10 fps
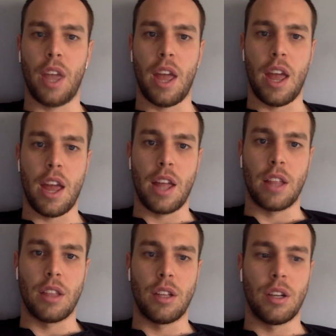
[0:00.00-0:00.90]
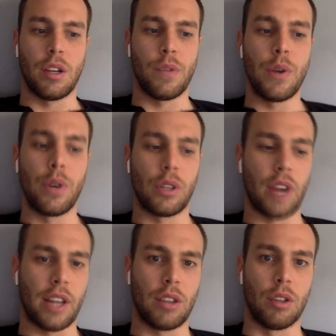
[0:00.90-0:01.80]
and we were
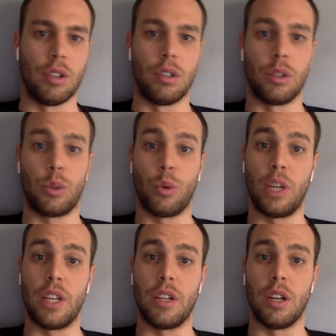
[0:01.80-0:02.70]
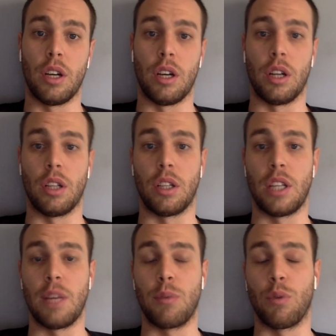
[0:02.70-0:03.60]
trying to lead the
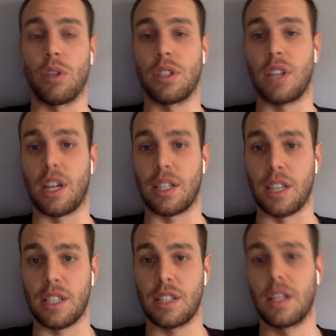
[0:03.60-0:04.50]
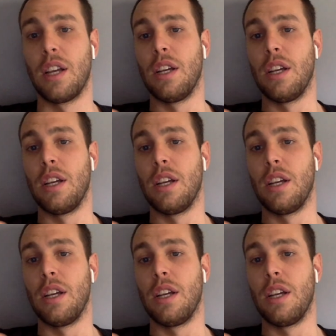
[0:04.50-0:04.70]
team towards success,